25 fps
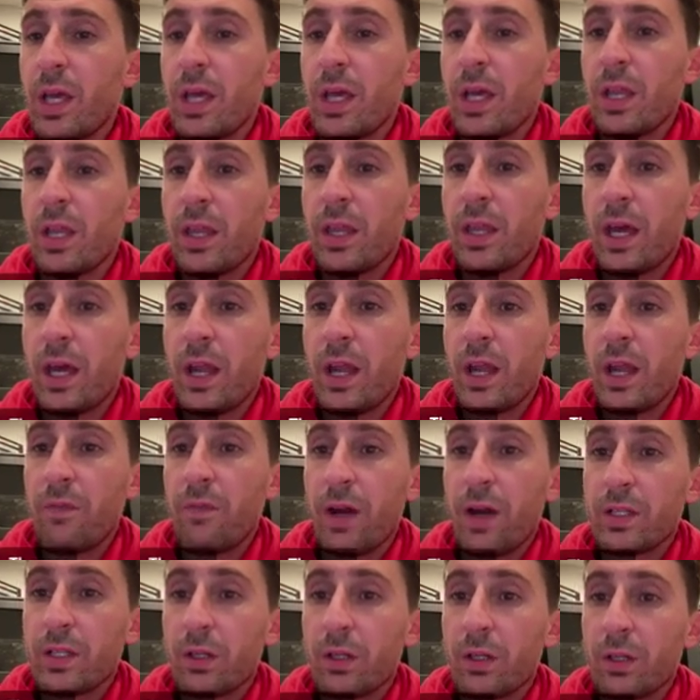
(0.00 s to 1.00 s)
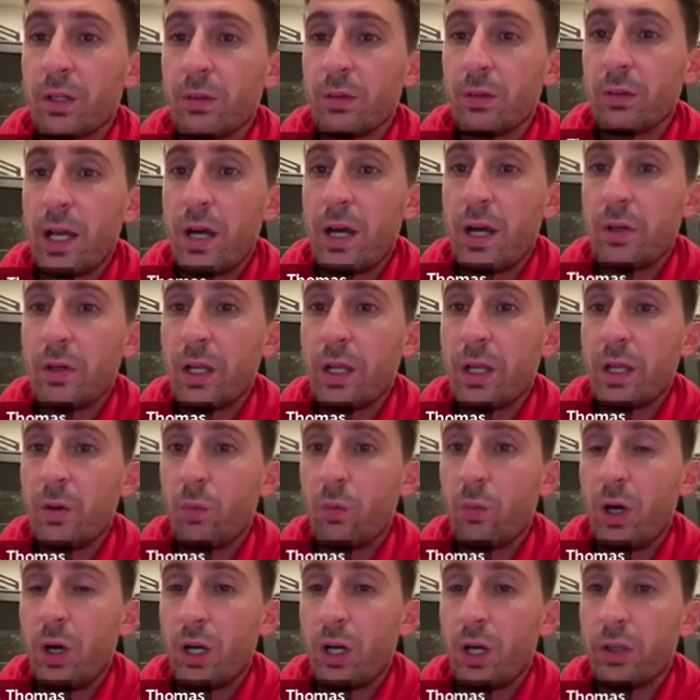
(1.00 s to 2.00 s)
Then if I turn around and
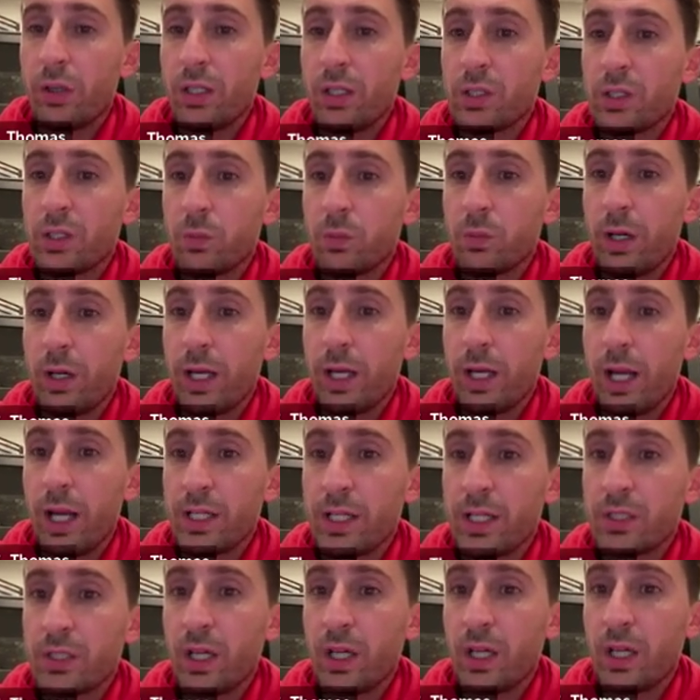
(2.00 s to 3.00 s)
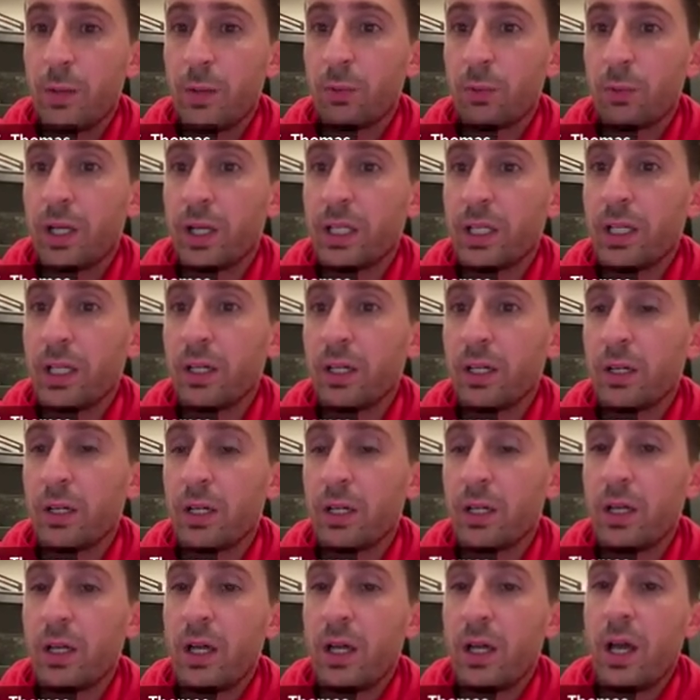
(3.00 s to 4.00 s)
walk this way and I stop right here,
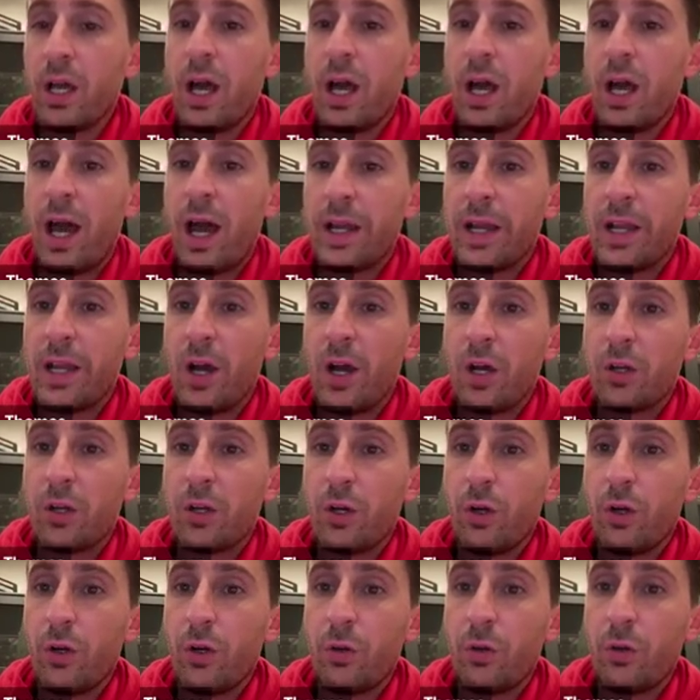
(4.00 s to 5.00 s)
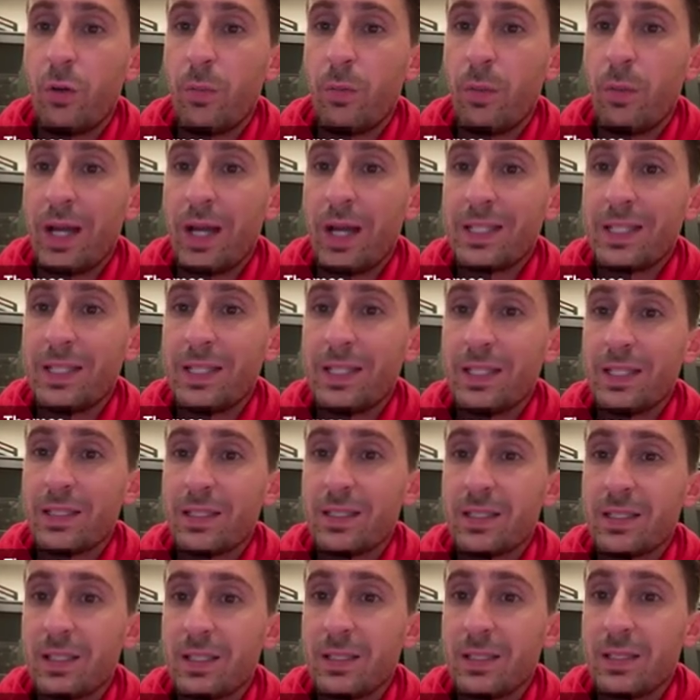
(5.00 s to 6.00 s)
I now know my
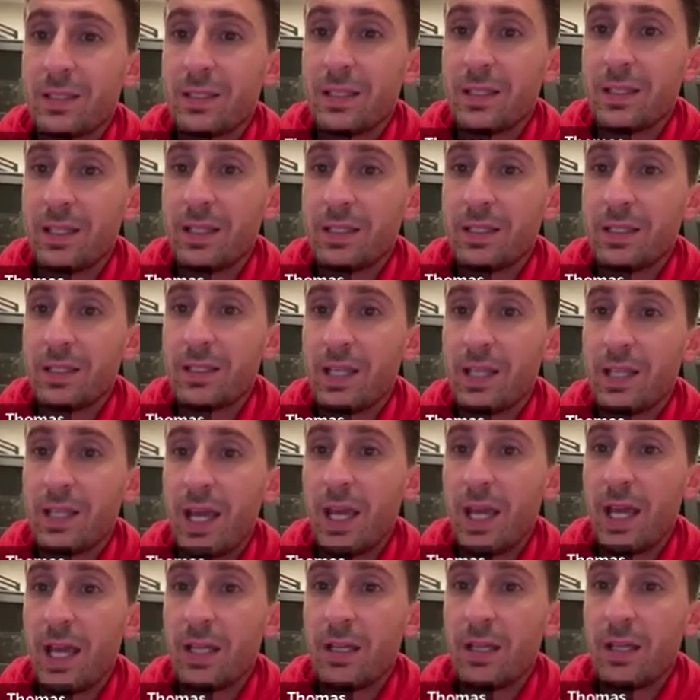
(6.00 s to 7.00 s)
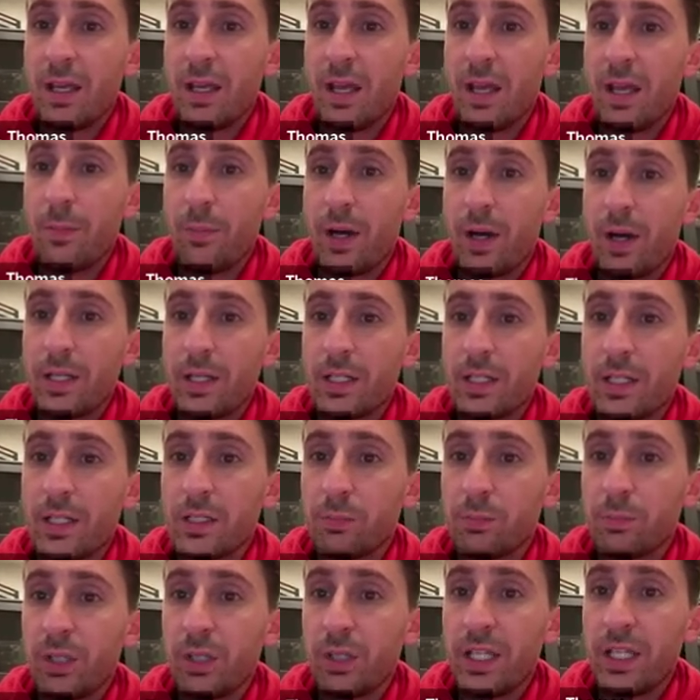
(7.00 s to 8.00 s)
distance is 10 and my
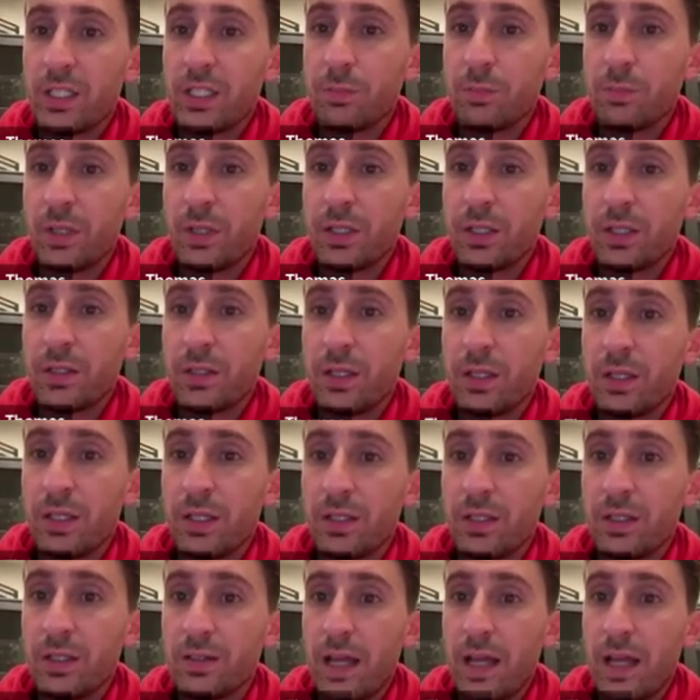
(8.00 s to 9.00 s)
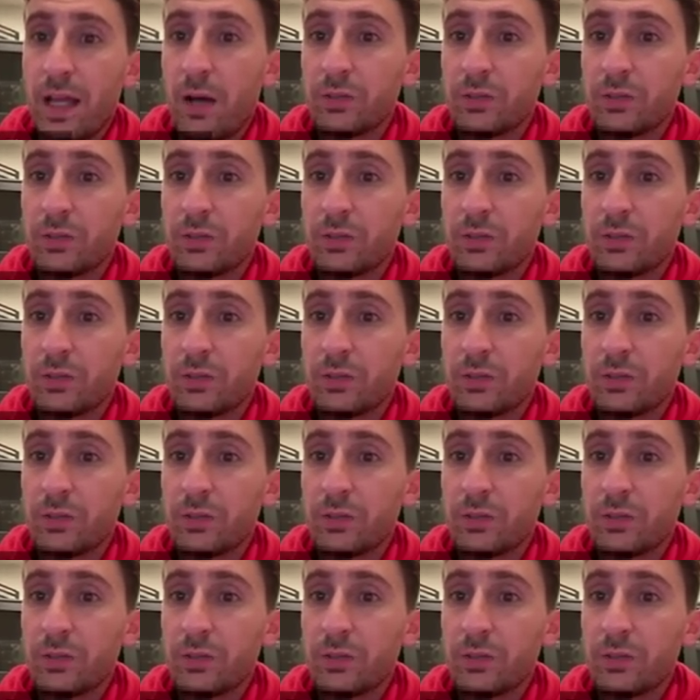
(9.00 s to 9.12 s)
displacement is now